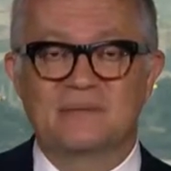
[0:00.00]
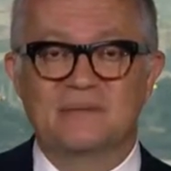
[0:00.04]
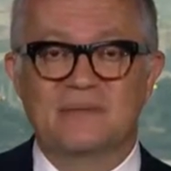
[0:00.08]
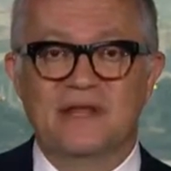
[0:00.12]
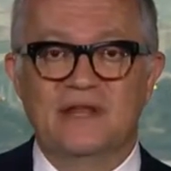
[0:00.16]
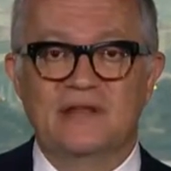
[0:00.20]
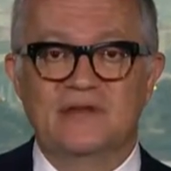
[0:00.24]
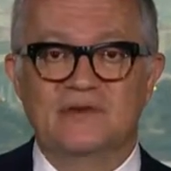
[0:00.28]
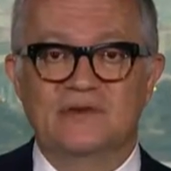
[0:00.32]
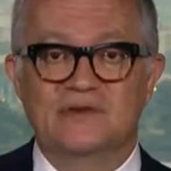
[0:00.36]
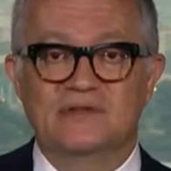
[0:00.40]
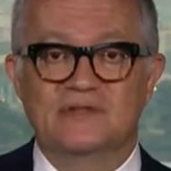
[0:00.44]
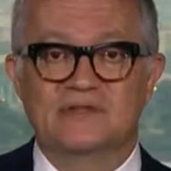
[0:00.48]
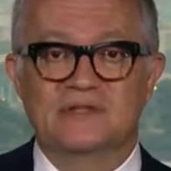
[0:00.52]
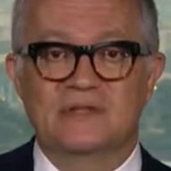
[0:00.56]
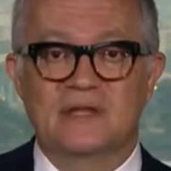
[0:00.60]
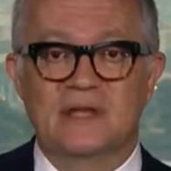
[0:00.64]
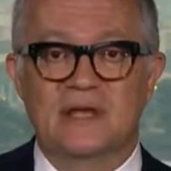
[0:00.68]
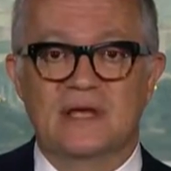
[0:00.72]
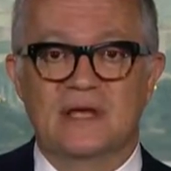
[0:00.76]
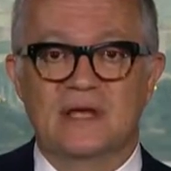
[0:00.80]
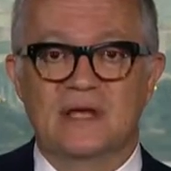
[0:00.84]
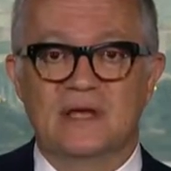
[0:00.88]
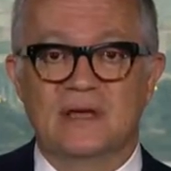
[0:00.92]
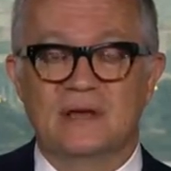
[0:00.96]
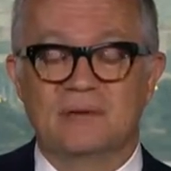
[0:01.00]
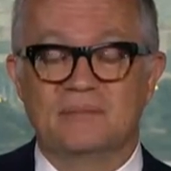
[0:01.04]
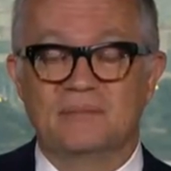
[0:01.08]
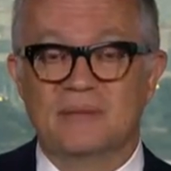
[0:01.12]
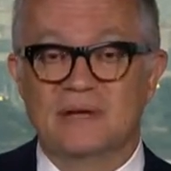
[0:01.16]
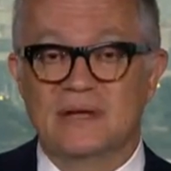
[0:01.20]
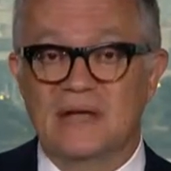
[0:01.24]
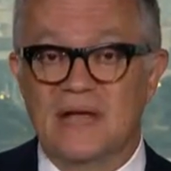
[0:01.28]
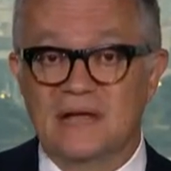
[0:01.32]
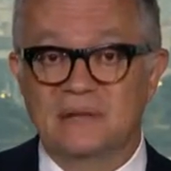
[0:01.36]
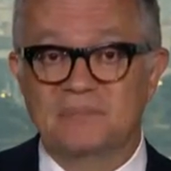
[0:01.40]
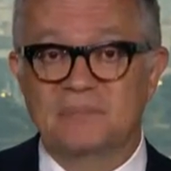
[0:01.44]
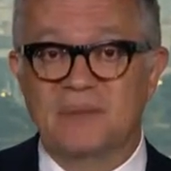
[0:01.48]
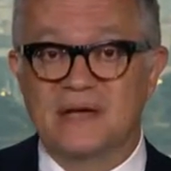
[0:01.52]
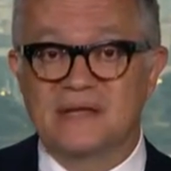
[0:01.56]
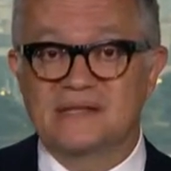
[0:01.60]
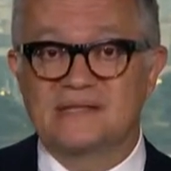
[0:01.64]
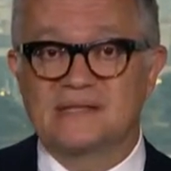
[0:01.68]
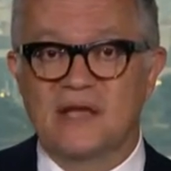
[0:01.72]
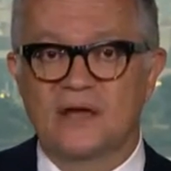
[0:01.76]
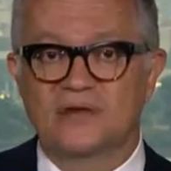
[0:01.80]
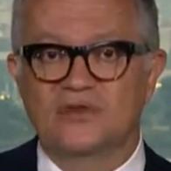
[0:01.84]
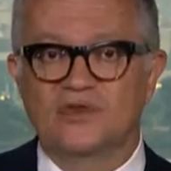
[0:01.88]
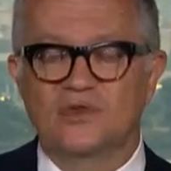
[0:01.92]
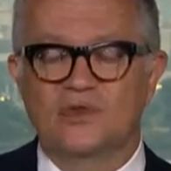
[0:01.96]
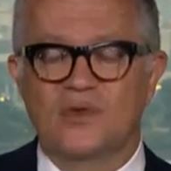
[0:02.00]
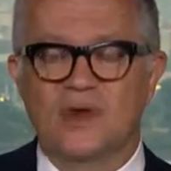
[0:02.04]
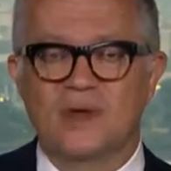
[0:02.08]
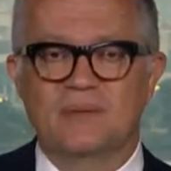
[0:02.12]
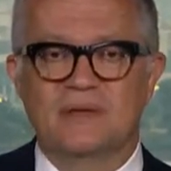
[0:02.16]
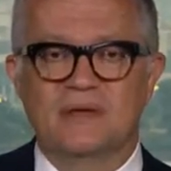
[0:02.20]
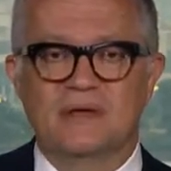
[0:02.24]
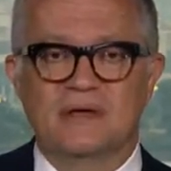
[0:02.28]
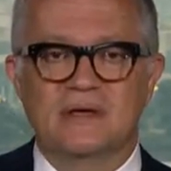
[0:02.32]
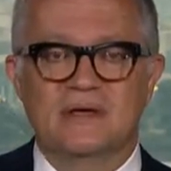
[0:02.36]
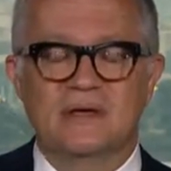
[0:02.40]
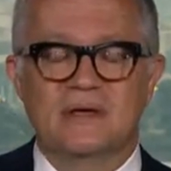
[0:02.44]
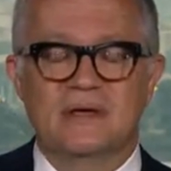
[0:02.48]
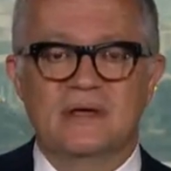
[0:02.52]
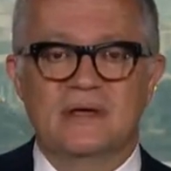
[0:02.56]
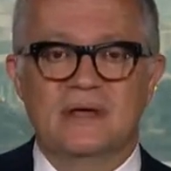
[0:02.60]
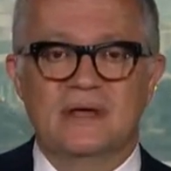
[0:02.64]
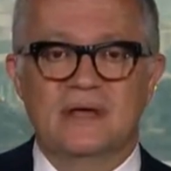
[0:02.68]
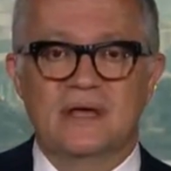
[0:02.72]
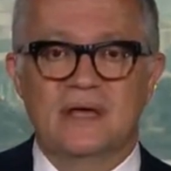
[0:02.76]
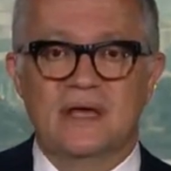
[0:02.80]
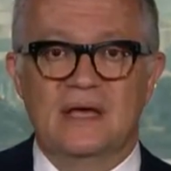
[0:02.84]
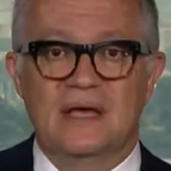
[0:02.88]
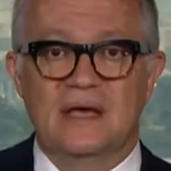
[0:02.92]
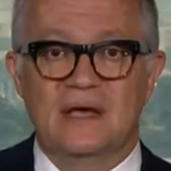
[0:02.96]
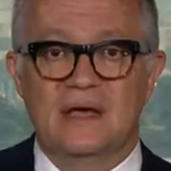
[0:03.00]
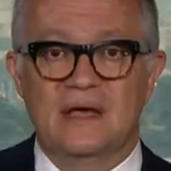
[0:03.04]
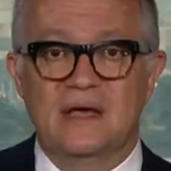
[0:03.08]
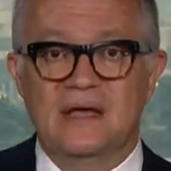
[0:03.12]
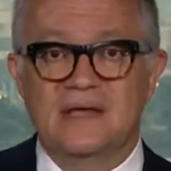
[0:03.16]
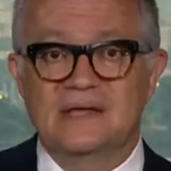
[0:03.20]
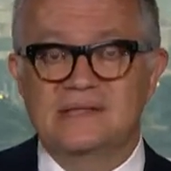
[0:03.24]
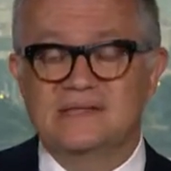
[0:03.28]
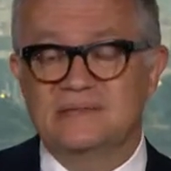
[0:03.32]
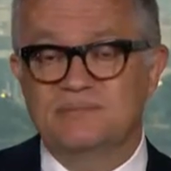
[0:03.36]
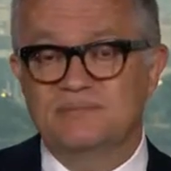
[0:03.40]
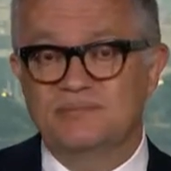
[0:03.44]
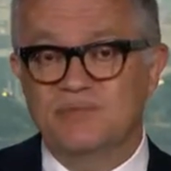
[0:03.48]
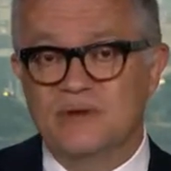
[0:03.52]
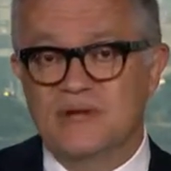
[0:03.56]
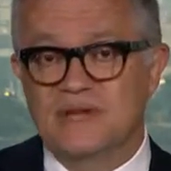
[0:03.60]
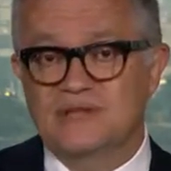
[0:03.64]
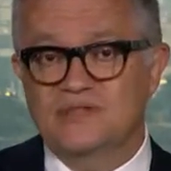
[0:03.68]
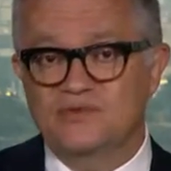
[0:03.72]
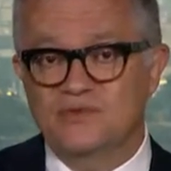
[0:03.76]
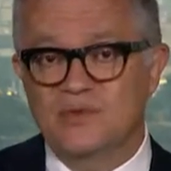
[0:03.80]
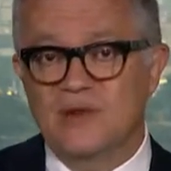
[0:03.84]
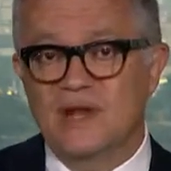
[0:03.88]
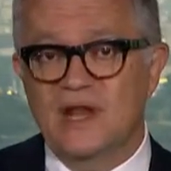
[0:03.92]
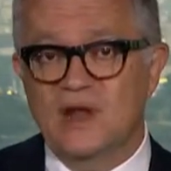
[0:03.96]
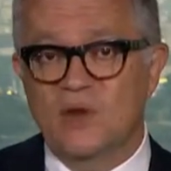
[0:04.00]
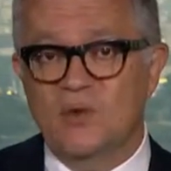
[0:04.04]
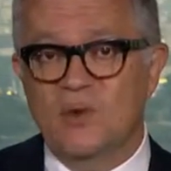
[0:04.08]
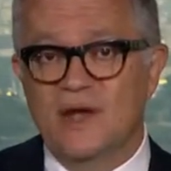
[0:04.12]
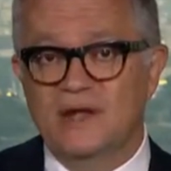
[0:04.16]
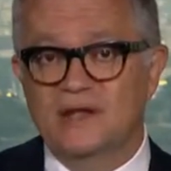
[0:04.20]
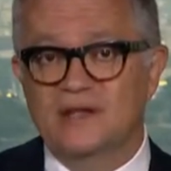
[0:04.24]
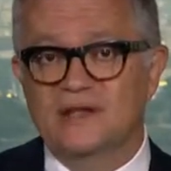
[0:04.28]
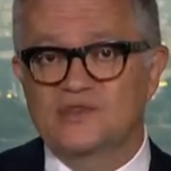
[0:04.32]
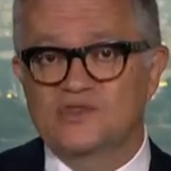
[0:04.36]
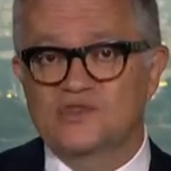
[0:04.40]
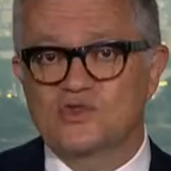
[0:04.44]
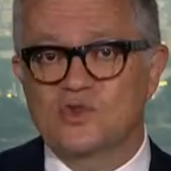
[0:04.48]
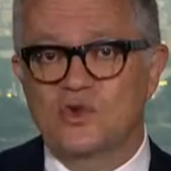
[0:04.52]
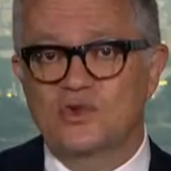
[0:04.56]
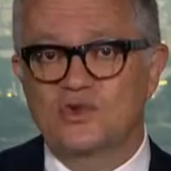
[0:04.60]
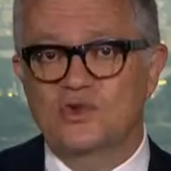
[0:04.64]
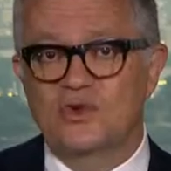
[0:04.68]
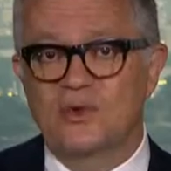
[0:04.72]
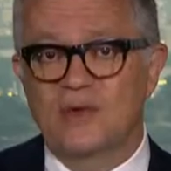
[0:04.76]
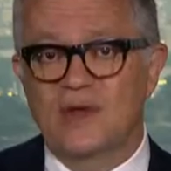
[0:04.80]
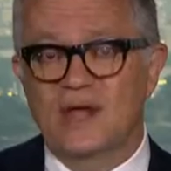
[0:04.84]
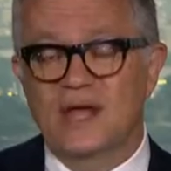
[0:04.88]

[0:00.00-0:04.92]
leaders led by Saudi Arabia is really quite extraordinary.